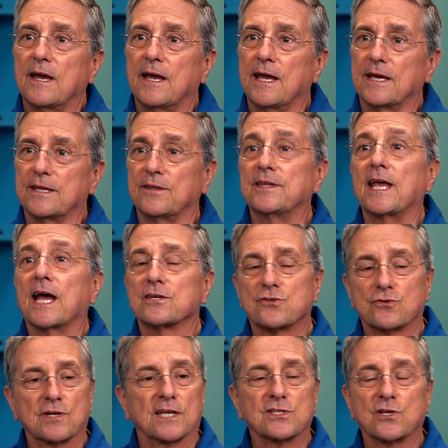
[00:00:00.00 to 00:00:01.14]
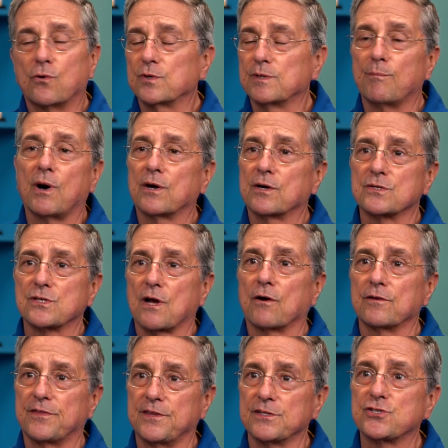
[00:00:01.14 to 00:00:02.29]
And the astronauts going to Mars
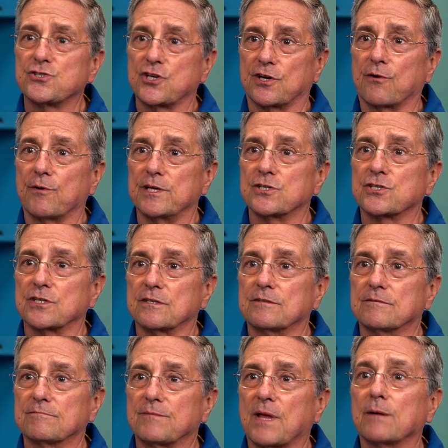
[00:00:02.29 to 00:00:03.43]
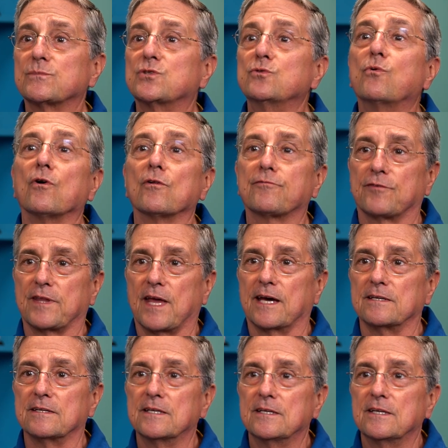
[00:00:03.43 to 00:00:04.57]
aren't this generation. I'm too old for
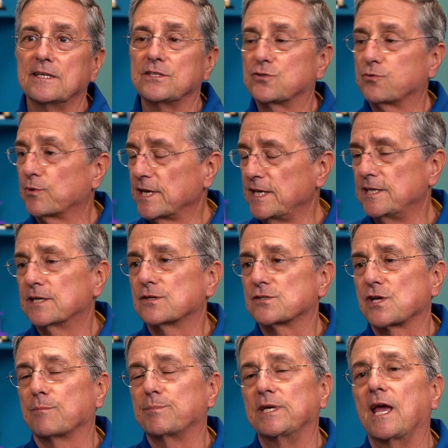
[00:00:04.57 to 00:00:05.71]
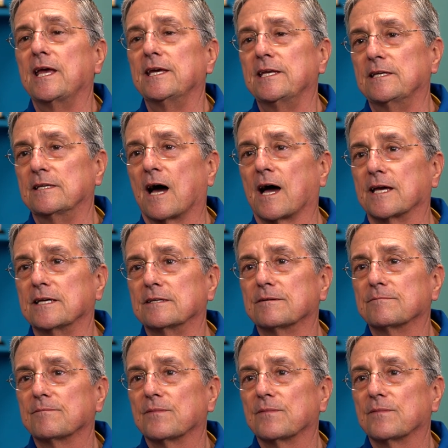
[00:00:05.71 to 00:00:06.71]
that. In 20 years, I'll be 89,